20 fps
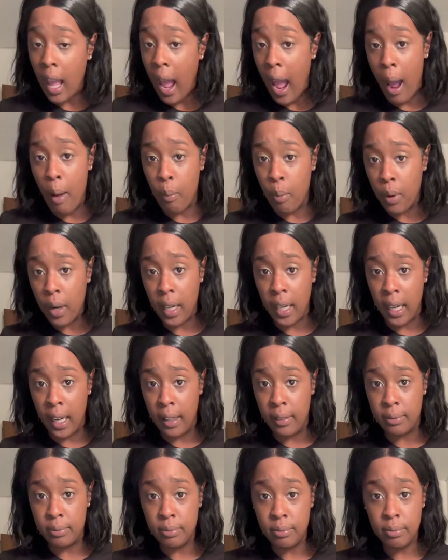I'm with
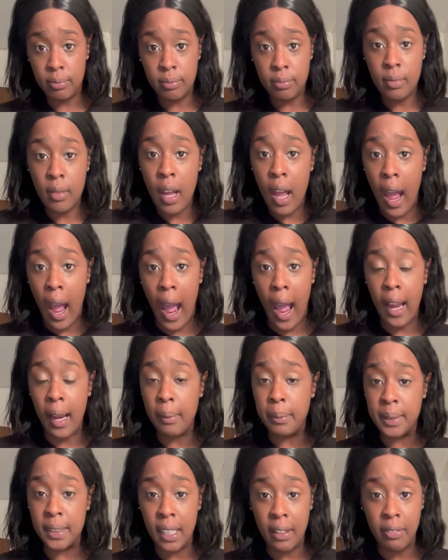it. I
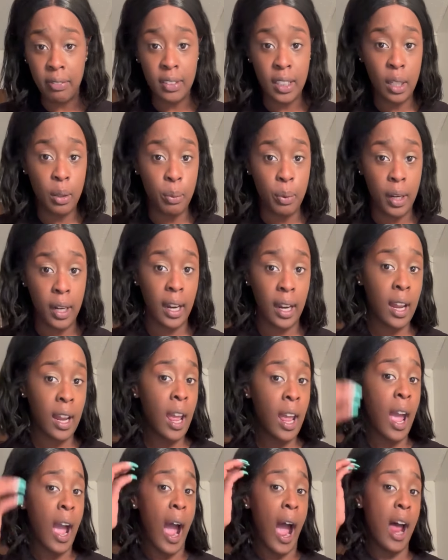am definitely with it.
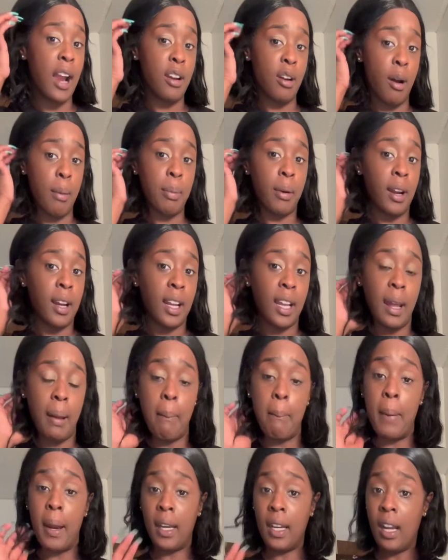I know I'm gonna
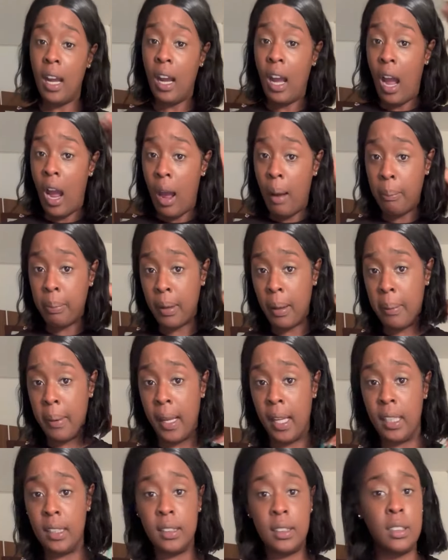get many a
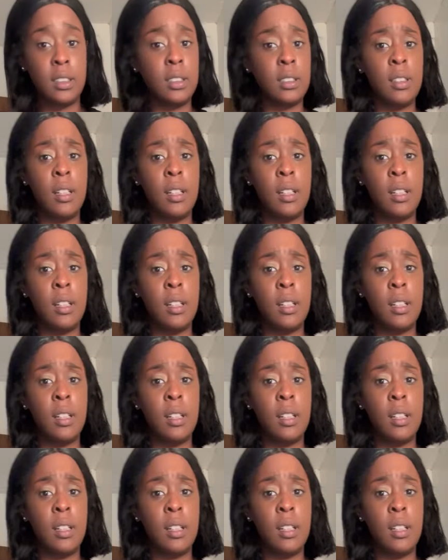compliments.